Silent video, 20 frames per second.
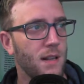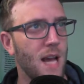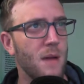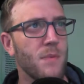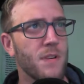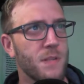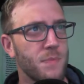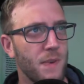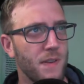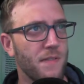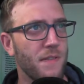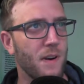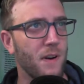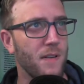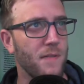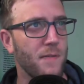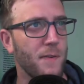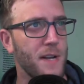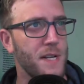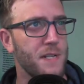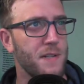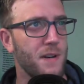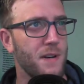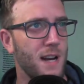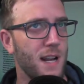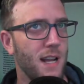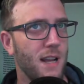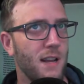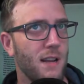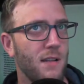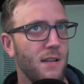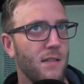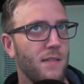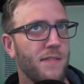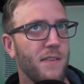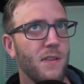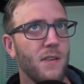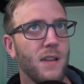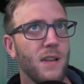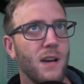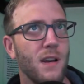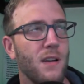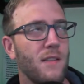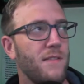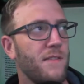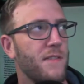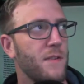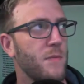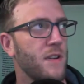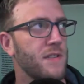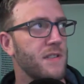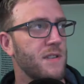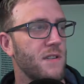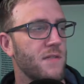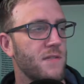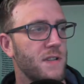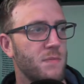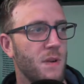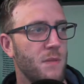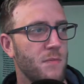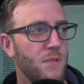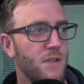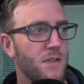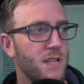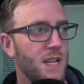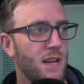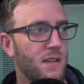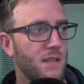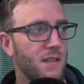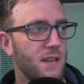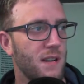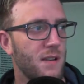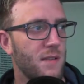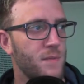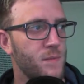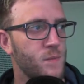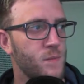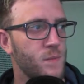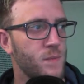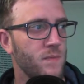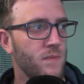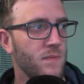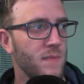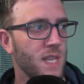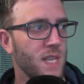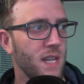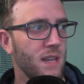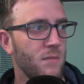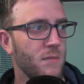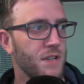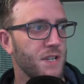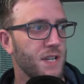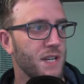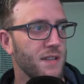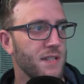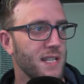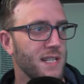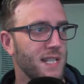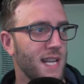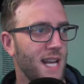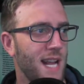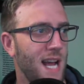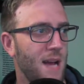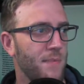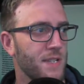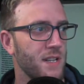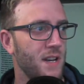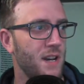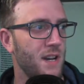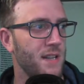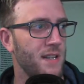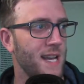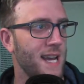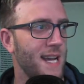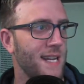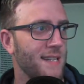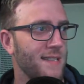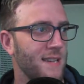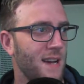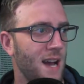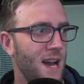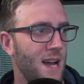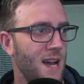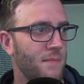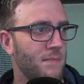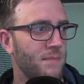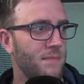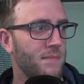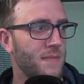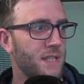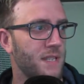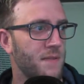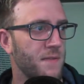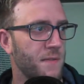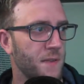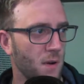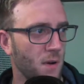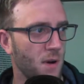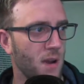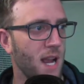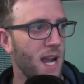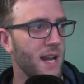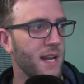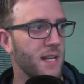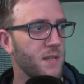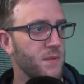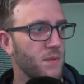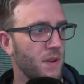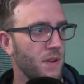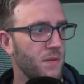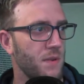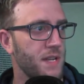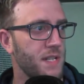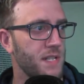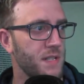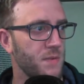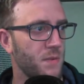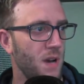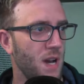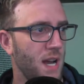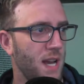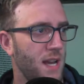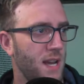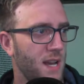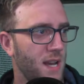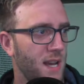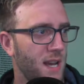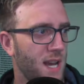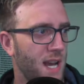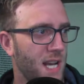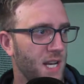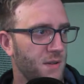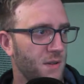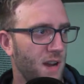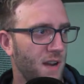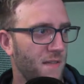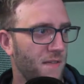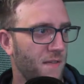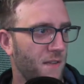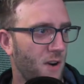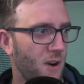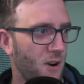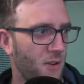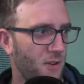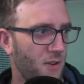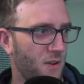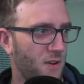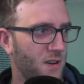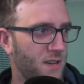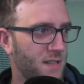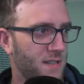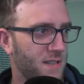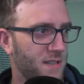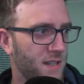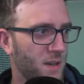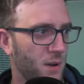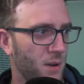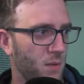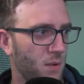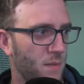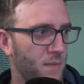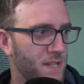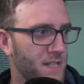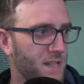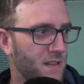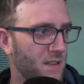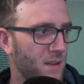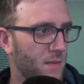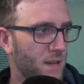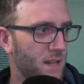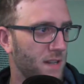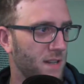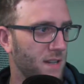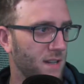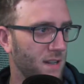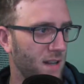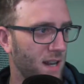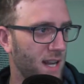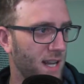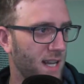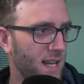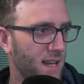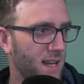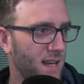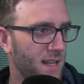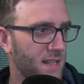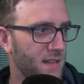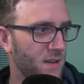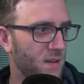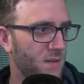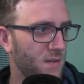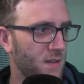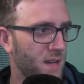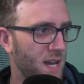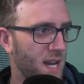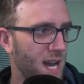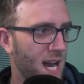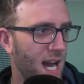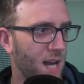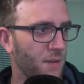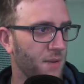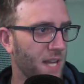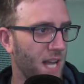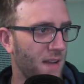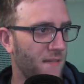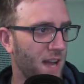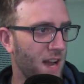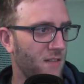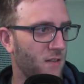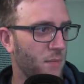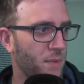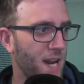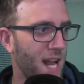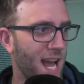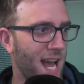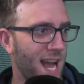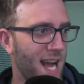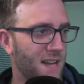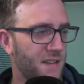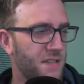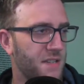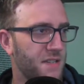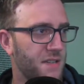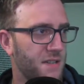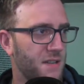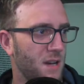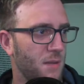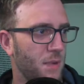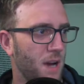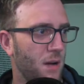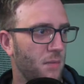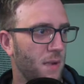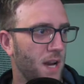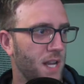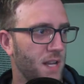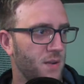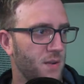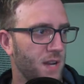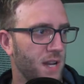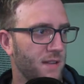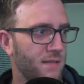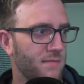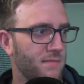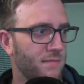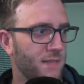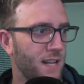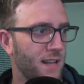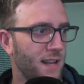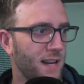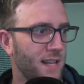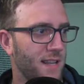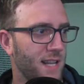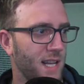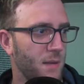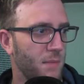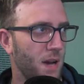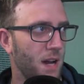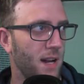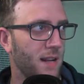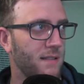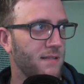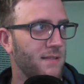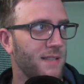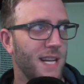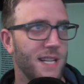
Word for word: That must be very frustrating for the female service members out there. Michelle says, That happens all the dang time. It's infuriating. It's one of the reasons why I drive farther to go to the women's clinic. I don't. I don't think I've ever been asked about my unit now that I think about it.